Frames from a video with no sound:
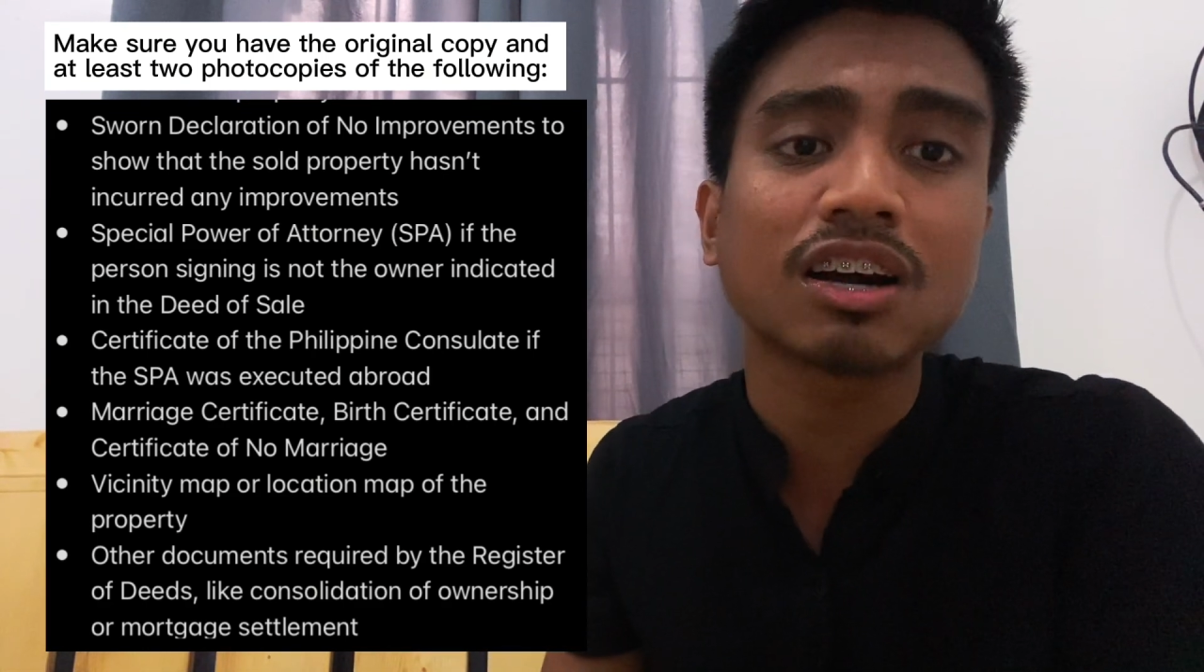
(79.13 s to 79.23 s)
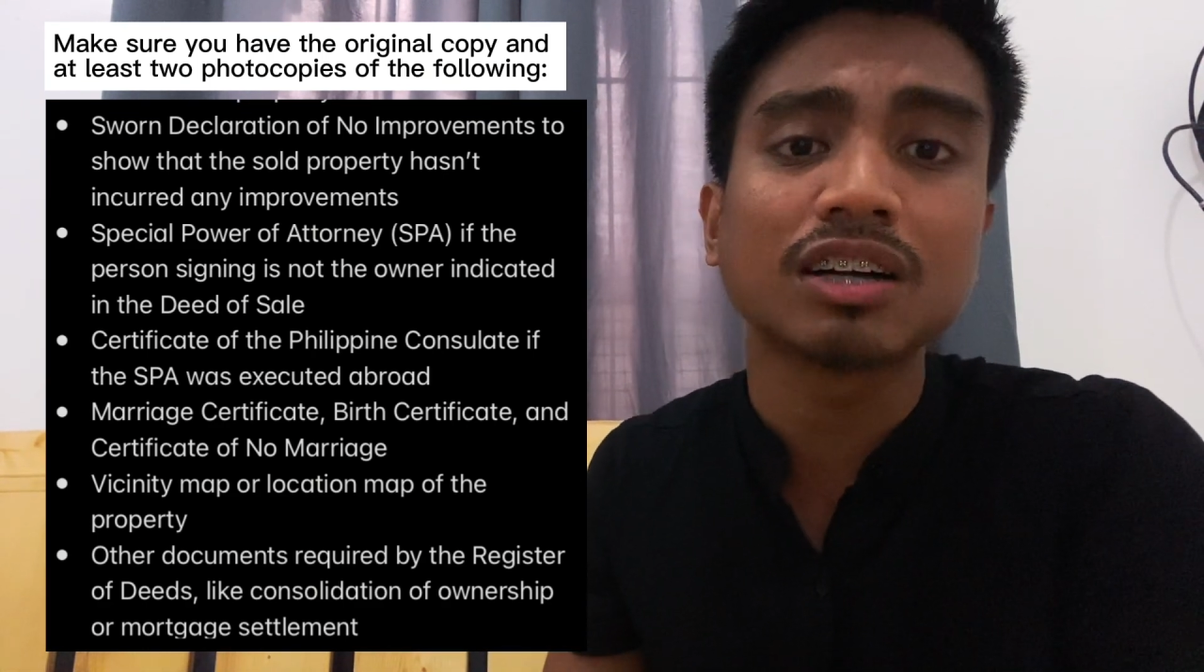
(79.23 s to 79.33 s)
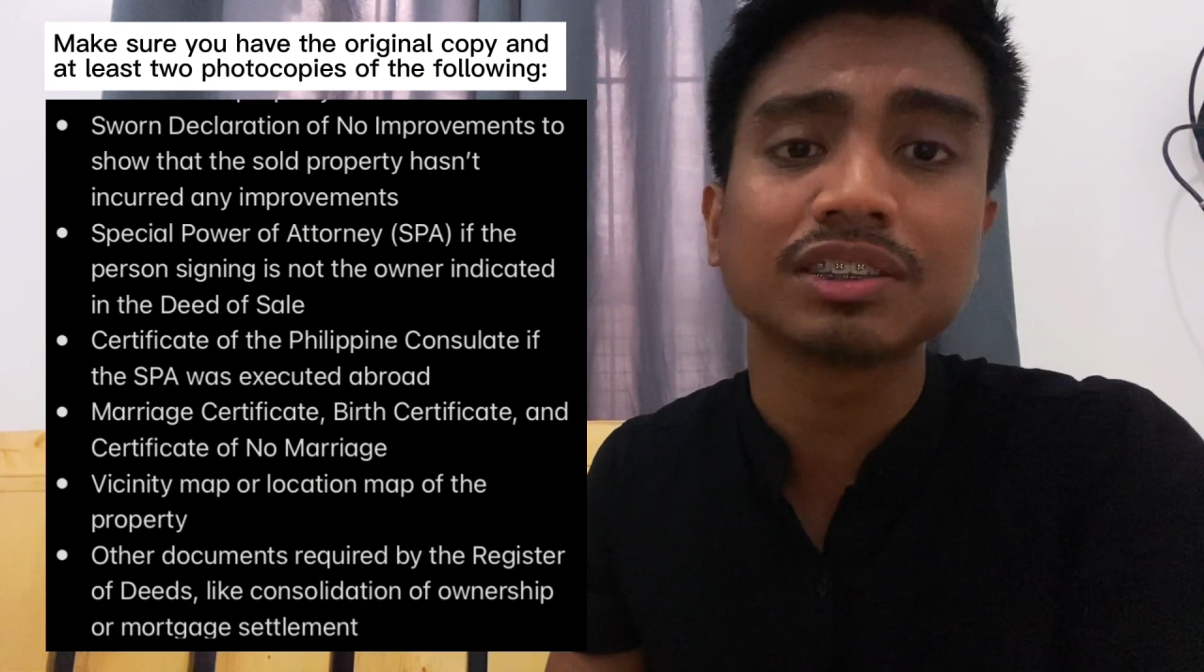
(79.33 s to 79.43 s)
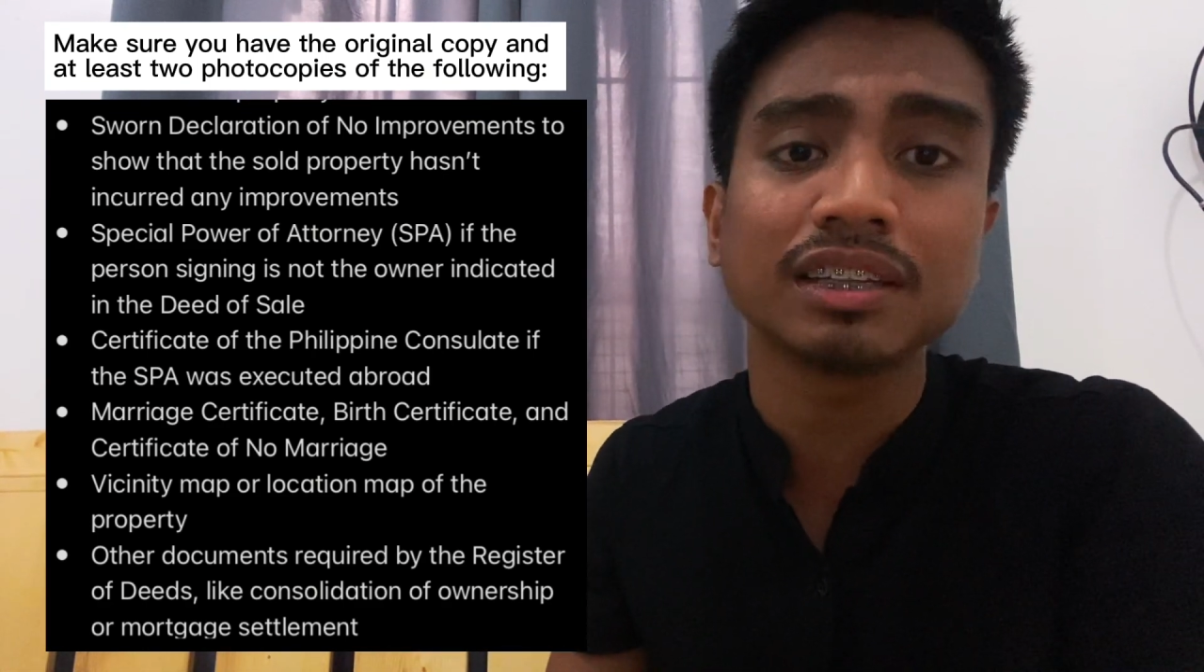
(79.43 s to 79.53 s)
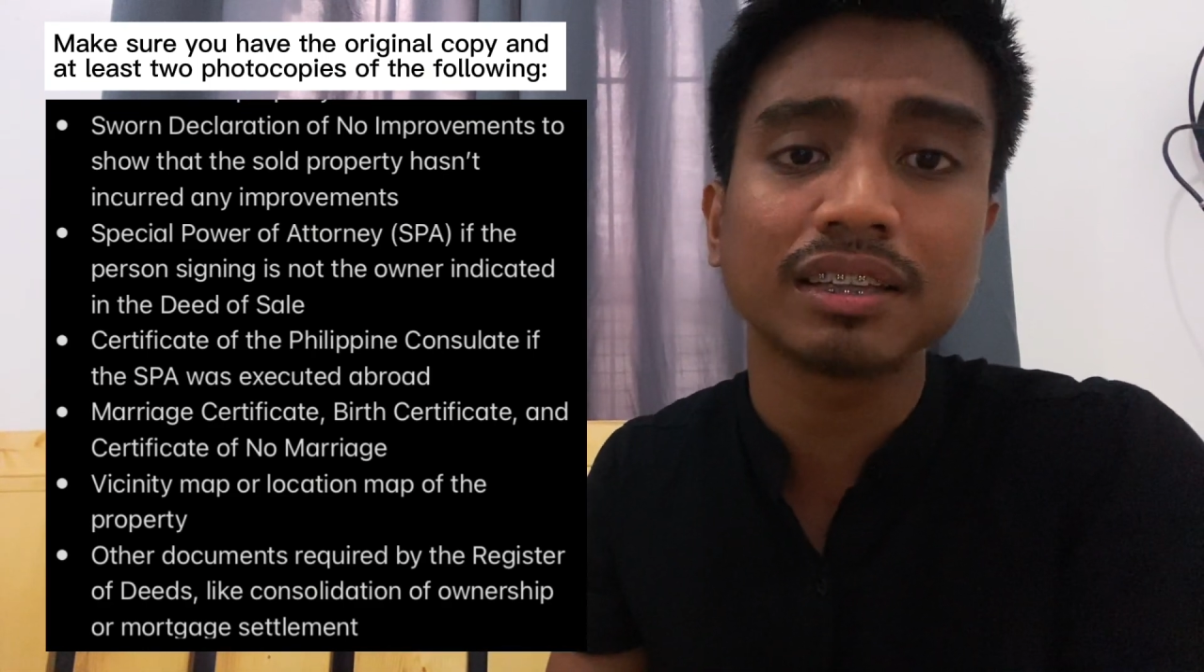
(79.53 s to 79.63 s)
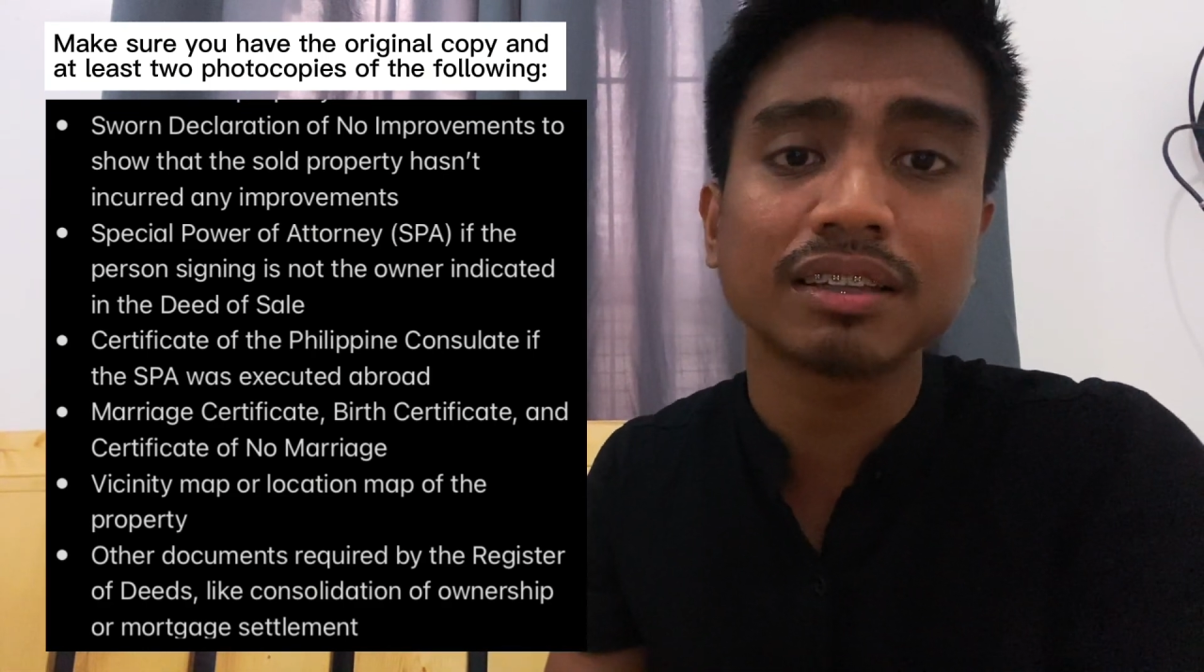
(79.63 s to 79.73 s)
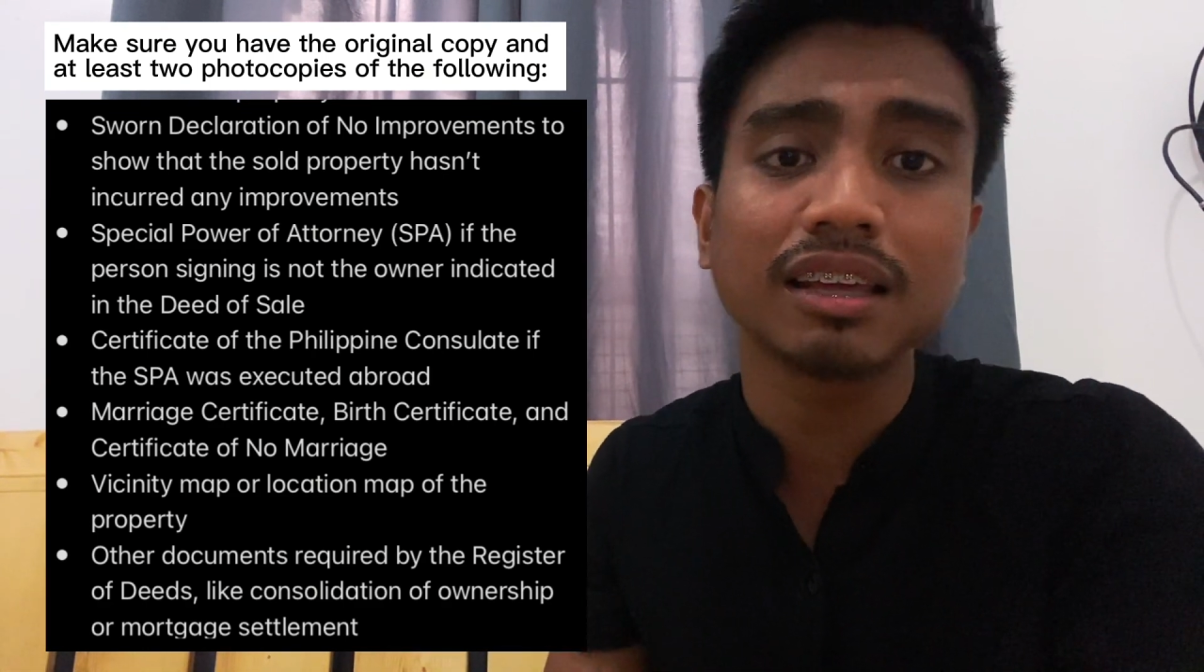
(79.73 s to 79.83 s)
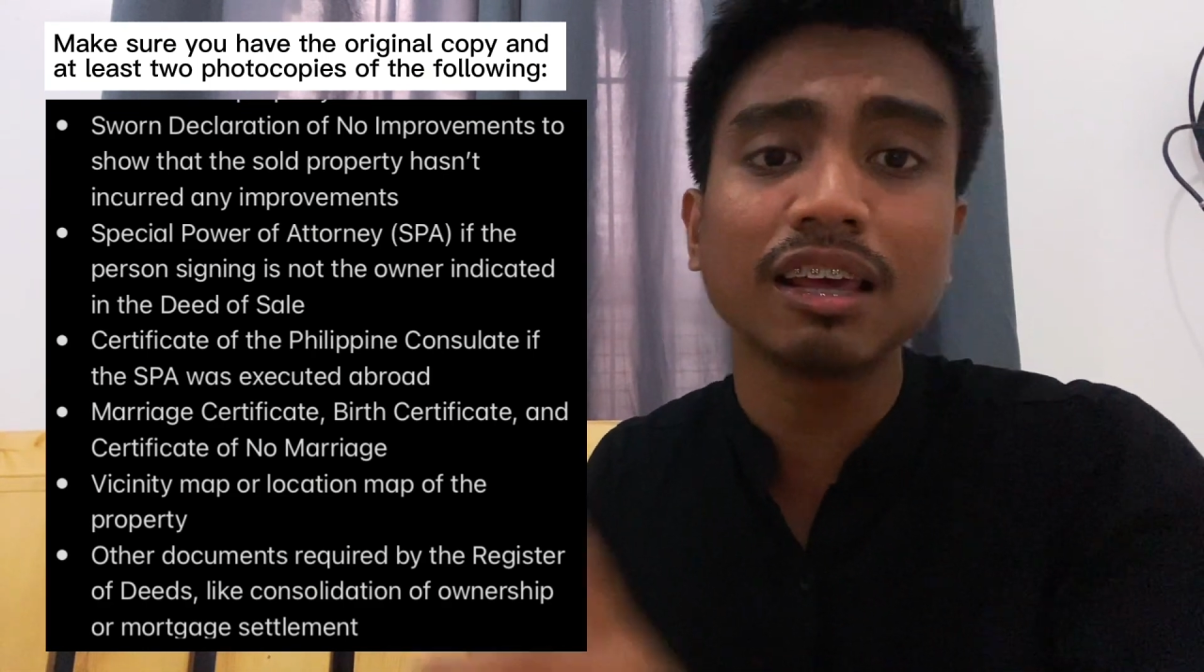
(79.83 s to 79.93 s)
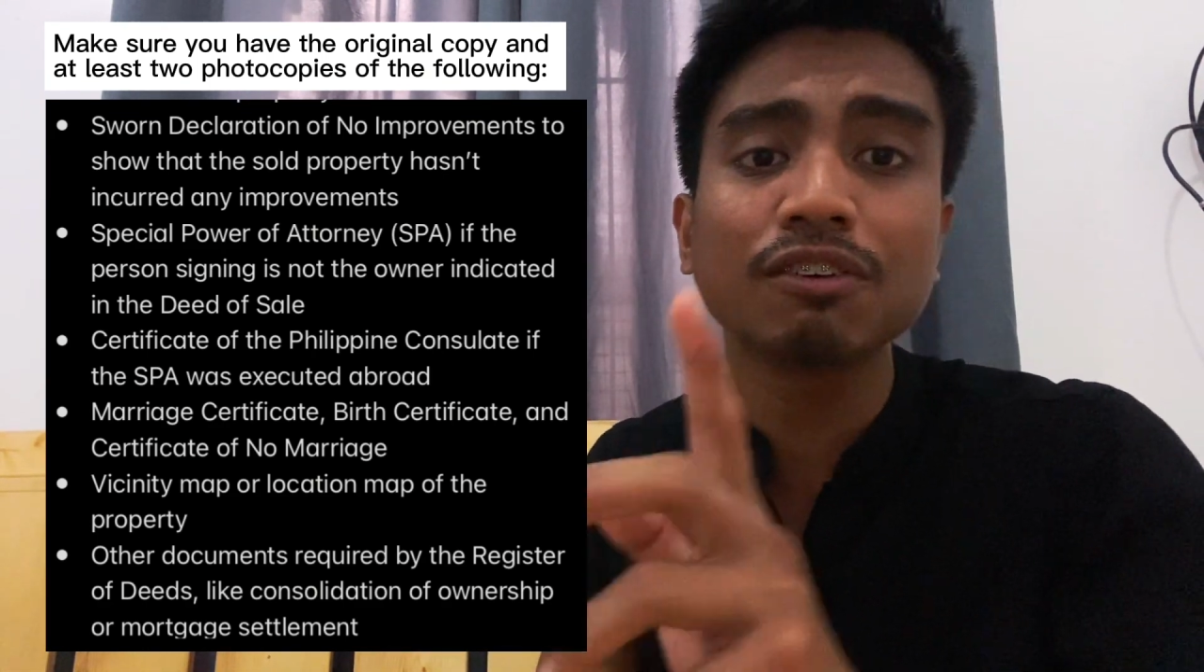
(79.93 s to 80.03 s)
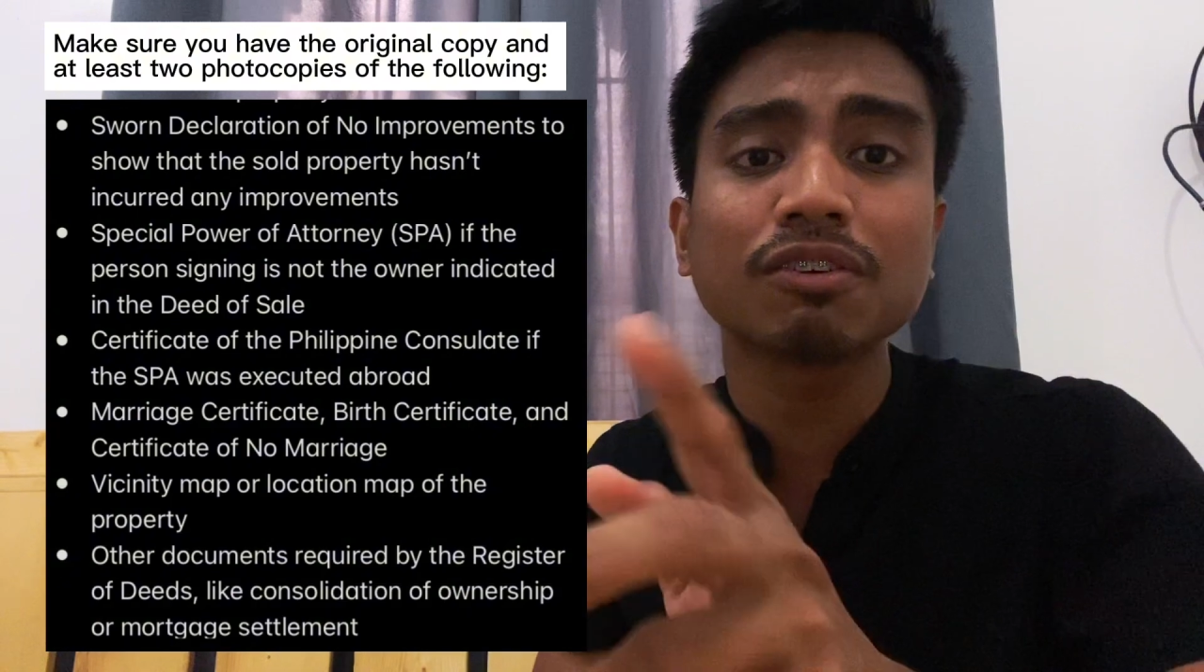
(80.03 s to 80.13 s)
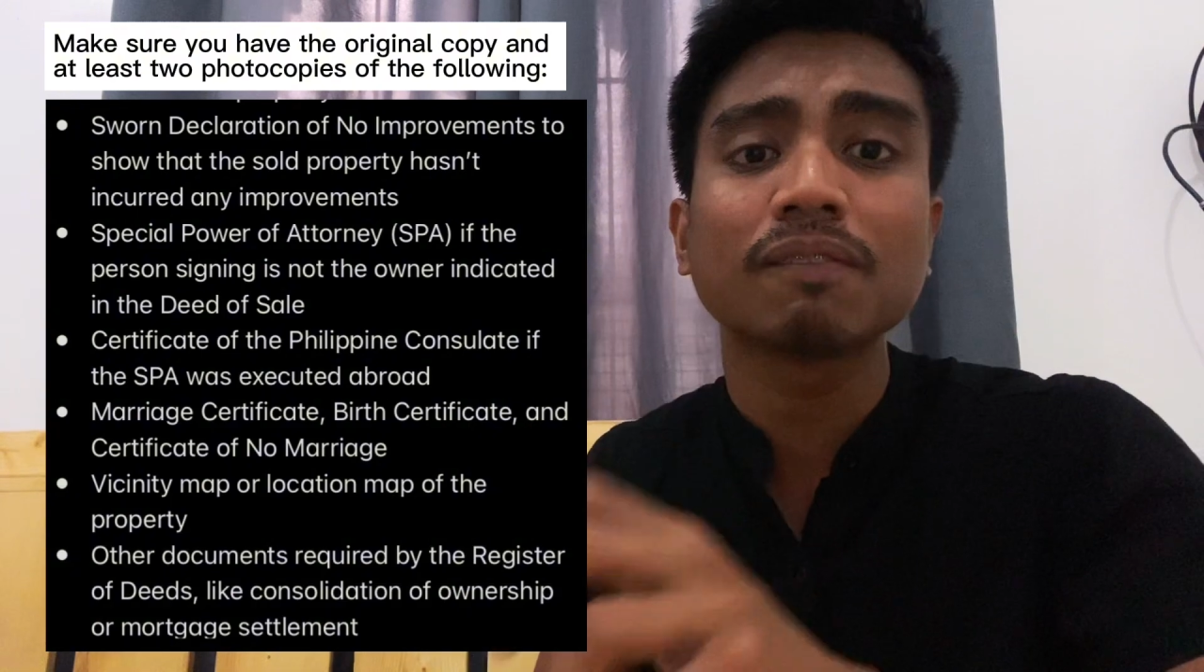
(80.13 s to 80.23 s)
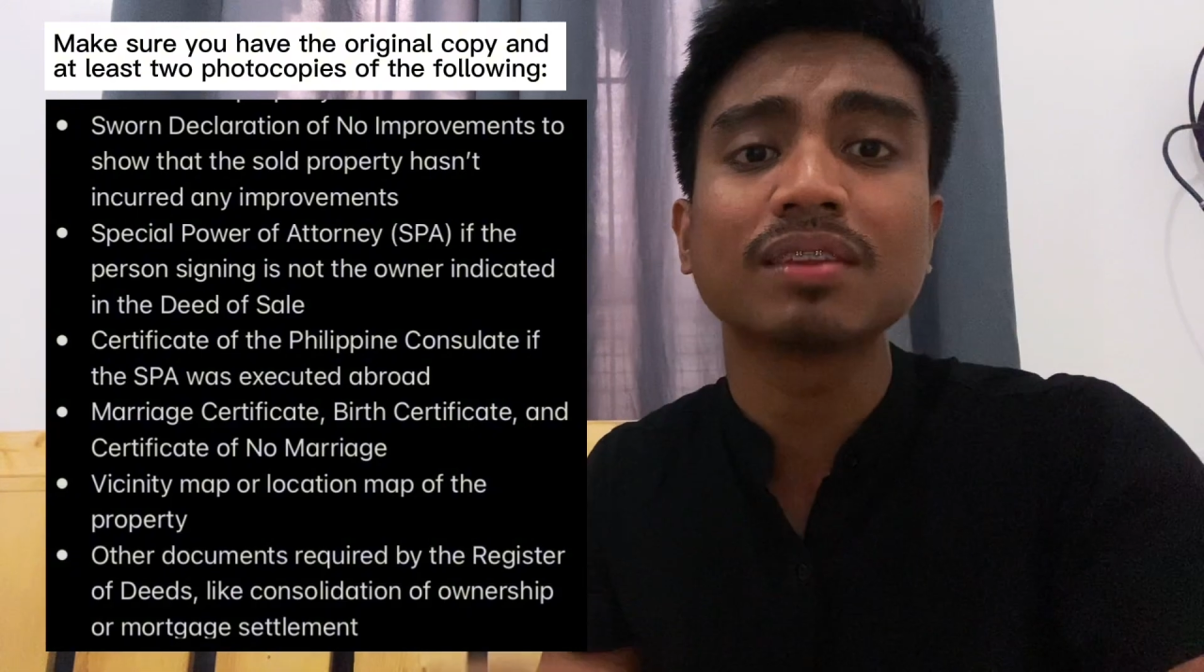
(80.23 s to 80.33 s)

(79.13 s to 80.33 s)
consulate if